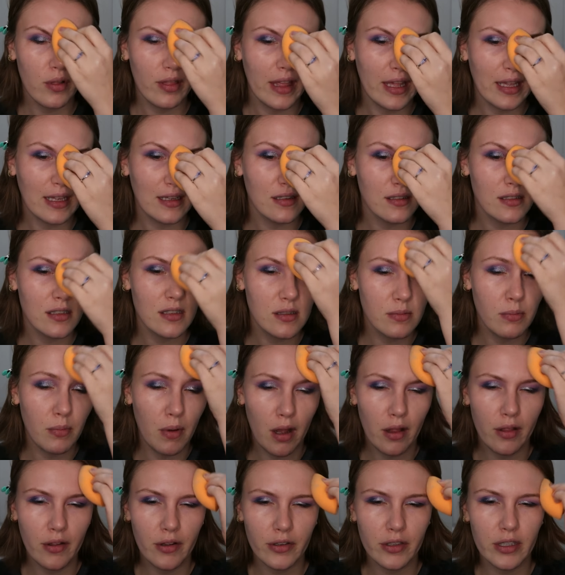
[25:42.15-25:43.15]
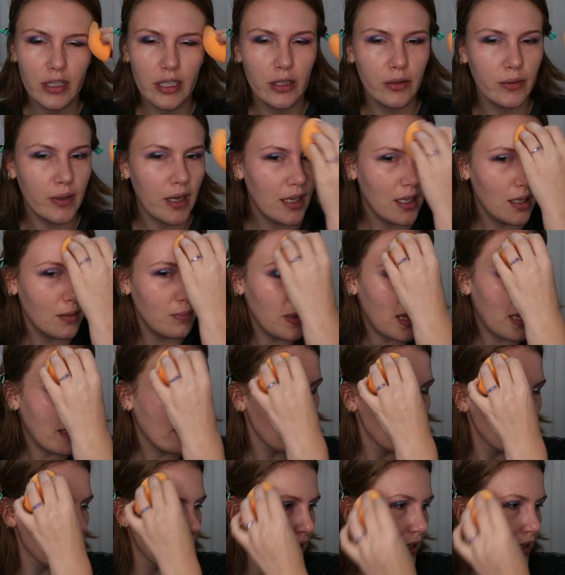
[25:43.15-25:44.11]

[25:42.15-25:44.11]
like smaller curated palette,